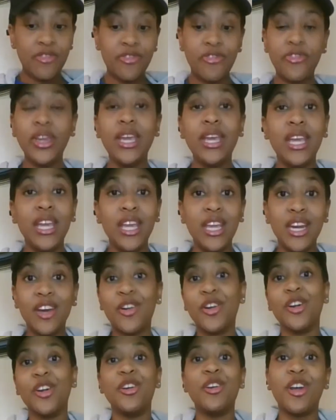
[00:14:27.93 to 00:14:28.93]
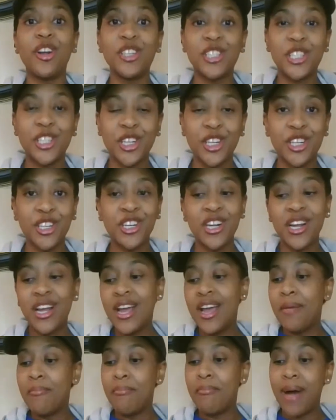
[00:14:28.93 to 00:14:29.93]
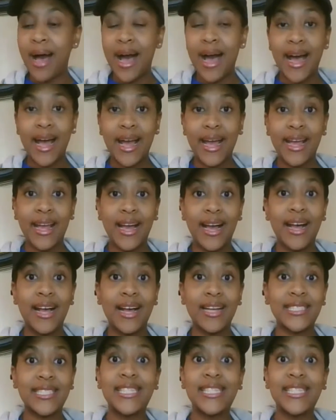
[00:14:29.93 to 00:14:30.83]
feed or nurture my